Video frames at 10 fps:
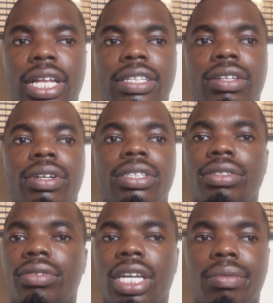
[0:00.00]
As long as
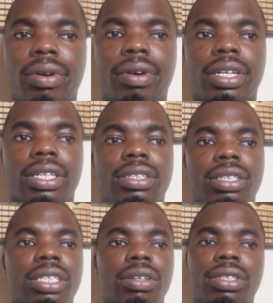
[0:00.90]
you keep going,
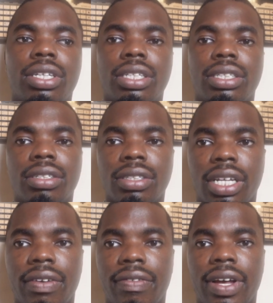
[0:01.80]
as long as you continue
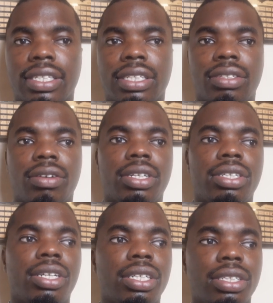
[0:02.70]
to invest, as long
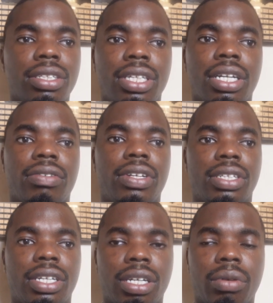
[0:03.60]
as you continue to
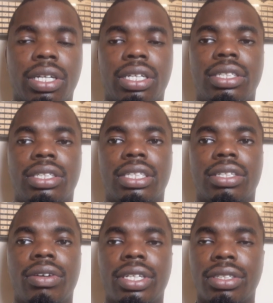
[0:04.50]
increase your income, as
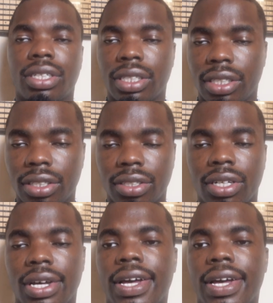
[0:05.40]
long as you continue